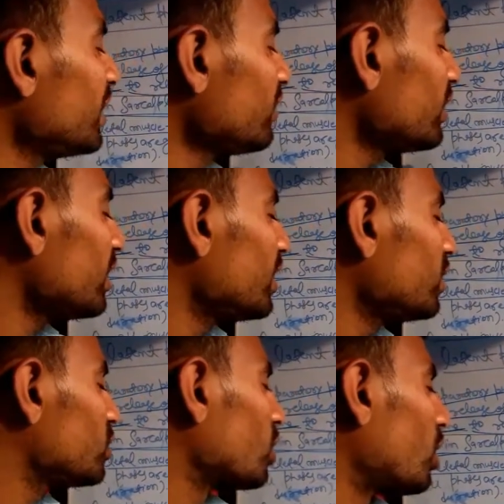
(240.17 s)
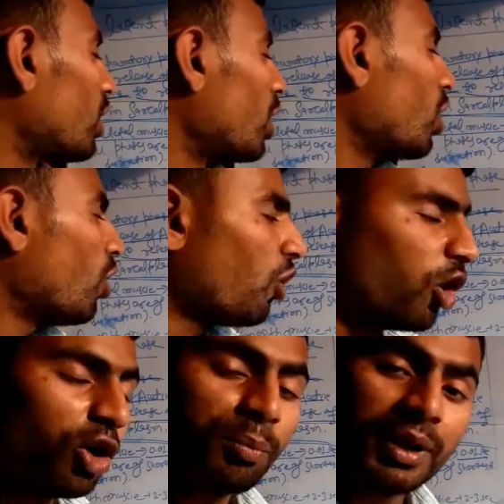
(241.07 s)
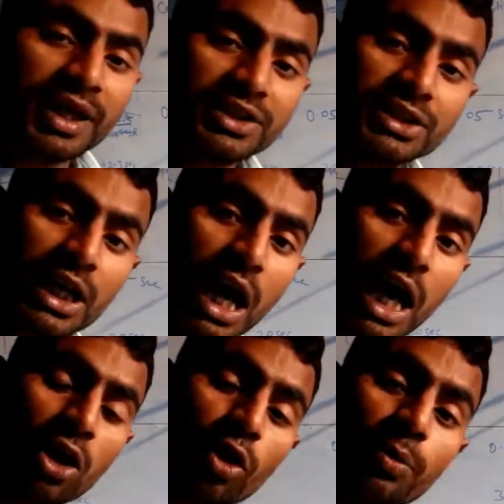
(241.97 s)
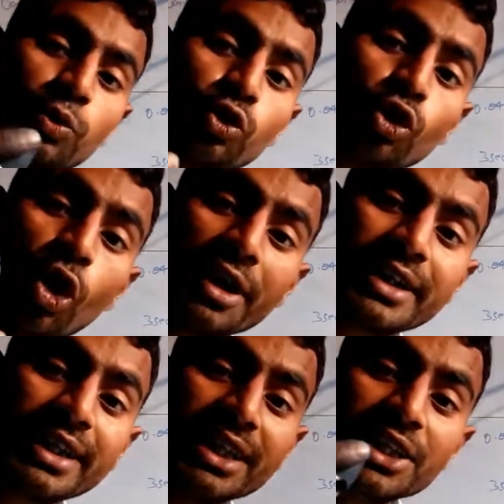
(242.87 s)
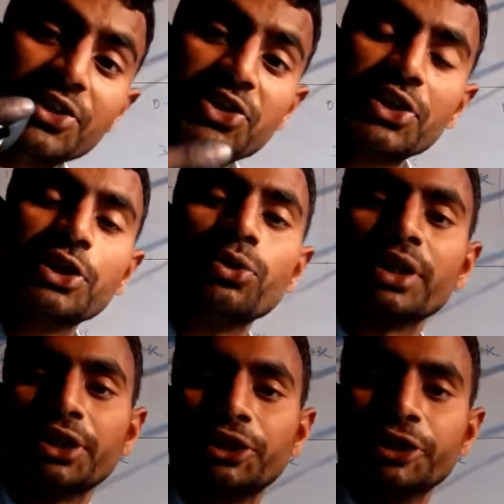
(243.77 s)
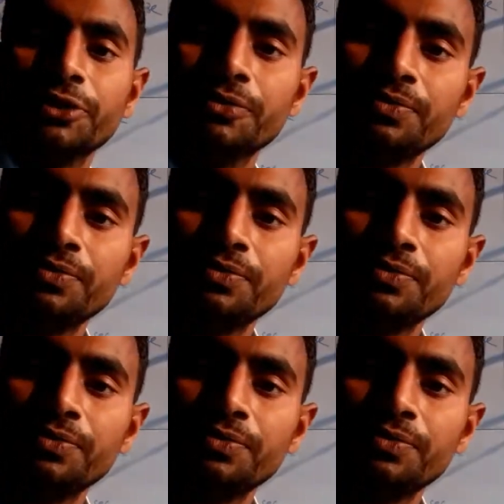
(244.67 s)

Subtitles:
this is the all phases are of shortest duration.